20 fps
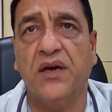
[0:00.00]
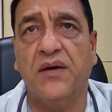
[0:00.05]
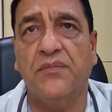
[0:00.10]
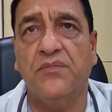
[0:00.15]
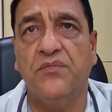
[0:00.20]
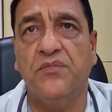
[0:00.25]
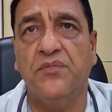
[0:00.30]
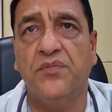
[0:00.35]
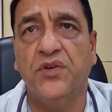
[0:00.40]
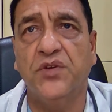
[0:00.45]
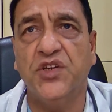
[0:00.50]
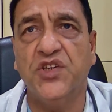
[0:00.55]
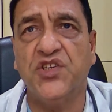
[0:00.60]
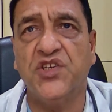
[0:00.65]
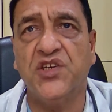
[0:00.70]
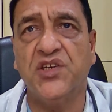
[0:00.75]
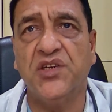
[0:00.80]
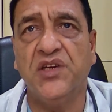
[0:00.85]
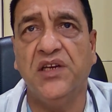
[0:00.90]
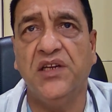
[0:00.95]
arms
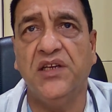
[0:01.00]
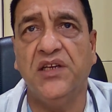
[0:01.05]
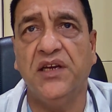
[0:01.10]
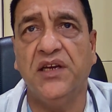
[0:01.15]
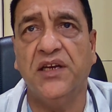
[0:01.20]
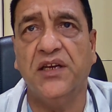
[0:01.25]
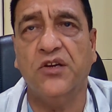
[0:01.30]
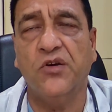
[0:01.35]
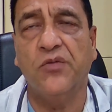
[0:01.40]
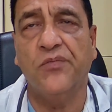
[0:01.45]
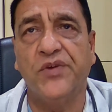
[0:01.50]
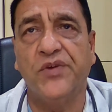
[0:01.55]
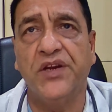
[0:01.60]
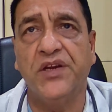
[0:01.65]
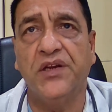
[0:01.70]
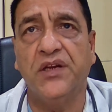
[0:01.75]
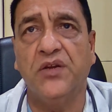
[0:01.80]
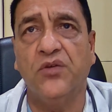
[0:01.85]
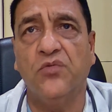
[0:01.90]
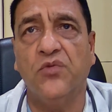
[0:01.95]
steadily
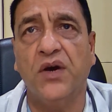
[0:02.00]
completely.